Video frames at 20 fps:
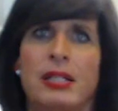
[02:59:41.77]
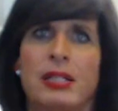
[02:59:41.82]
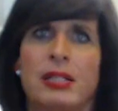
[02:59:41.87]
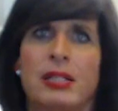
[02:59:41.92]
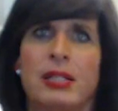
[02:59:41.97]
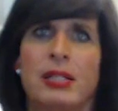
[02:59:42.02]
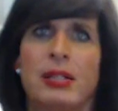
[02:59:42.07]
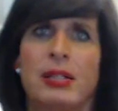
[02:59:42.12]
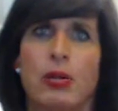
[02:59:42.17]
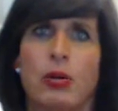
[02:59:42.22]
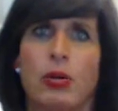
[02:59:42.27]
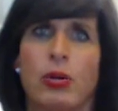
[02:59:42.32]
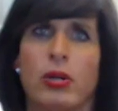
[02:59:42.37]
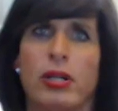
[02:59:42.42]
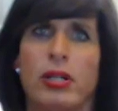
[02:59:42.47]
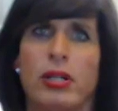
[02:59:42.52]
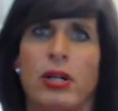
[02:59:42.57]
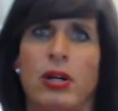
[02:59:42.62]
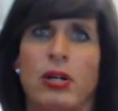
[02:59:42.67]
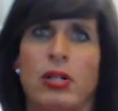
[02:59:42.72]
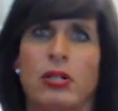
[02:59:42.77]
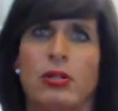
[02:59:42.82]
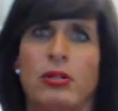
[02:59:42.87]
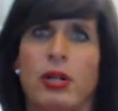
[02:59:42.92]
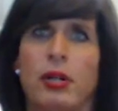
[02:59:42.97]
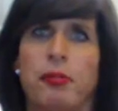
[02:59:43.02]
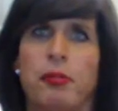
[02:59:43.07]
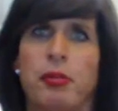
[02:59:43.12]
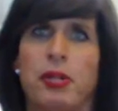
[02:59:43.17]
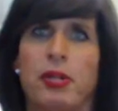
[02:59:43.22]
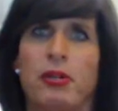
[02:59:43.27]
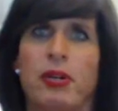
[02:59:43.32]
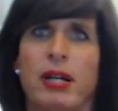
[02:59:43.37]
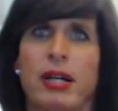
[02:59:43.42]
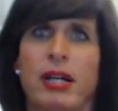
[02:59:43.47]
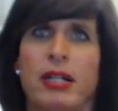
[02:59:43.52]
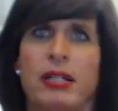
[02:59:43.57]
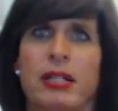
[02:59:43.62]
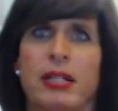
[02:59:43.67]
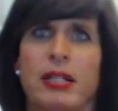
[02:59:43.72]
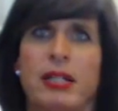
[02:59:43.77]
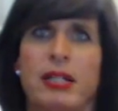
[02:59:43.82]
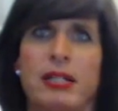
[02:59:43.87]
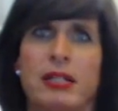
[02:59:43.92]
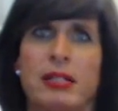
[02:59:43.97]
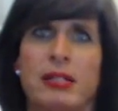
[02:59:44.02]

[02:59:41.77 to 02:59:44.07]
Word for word: Lori all creeping around, huh?